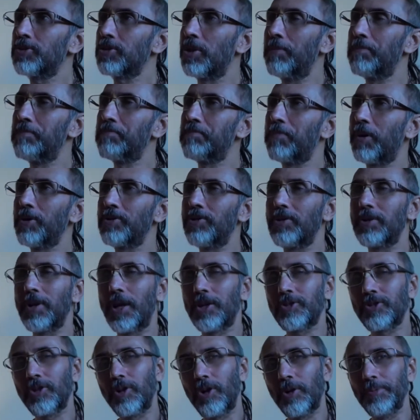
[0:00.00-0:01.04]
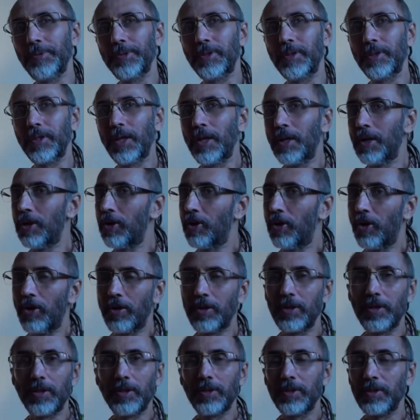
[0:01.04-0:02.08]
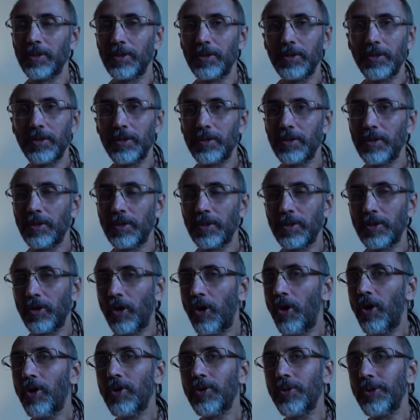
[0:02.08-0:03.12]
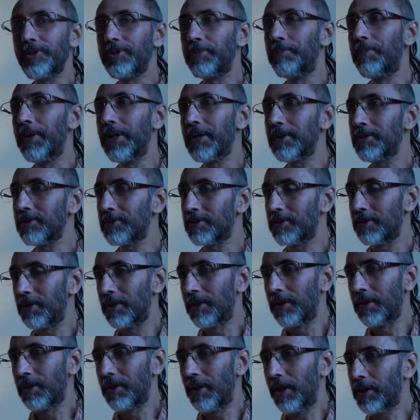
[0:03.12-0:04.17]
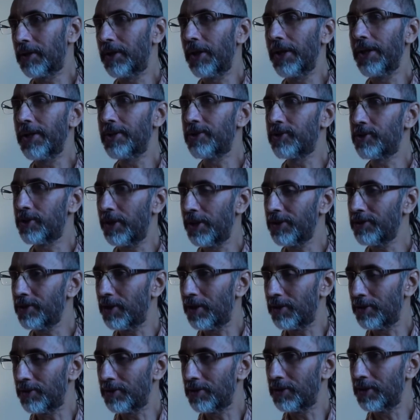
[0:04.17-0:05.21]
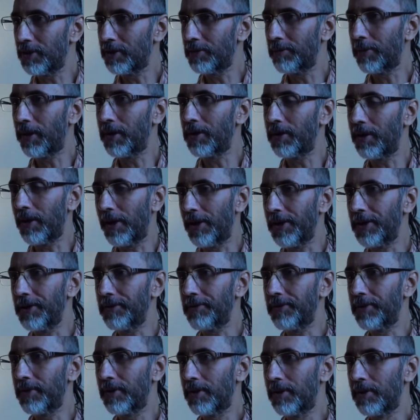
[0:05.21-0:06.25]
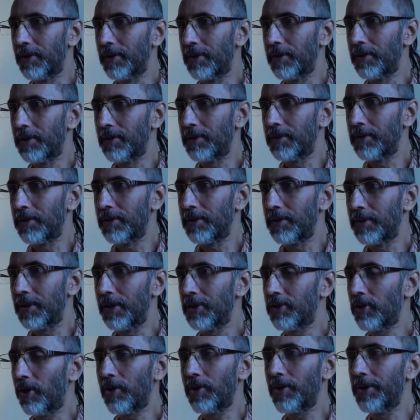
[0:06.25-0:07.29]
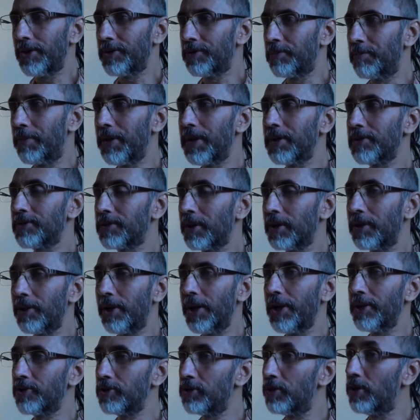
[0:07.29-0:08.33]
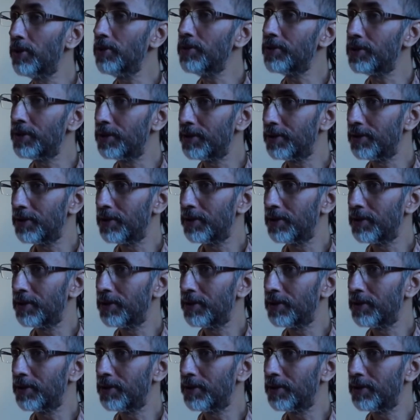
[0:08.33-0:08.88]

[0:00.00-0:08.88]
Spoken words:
sampada nasha avidu. Always brings a great treasure in my life. It always brings a great good,